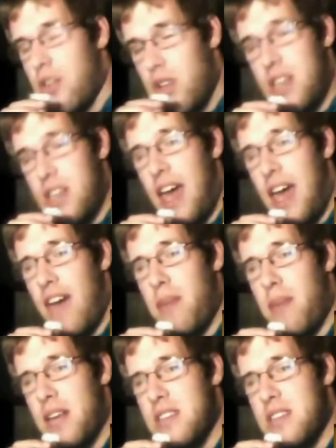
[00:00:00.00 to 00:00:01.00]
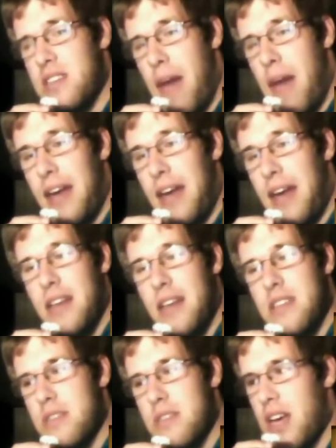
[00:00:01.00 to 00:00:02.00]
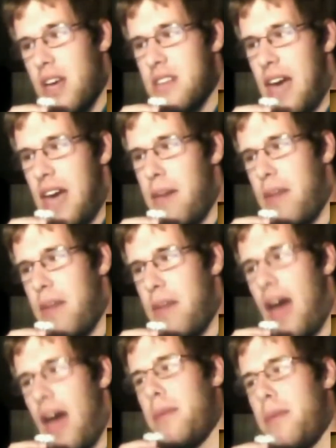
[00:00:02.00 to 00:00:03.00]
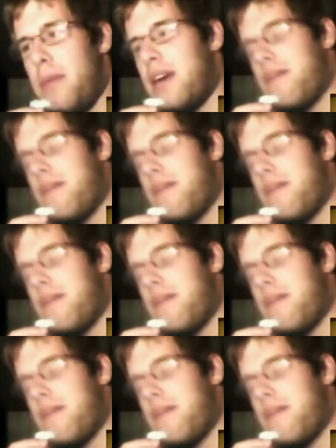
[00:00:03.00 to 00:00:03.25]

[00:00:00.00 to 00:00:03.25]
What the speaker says: the reason I have him at a C minus is because I'm not a big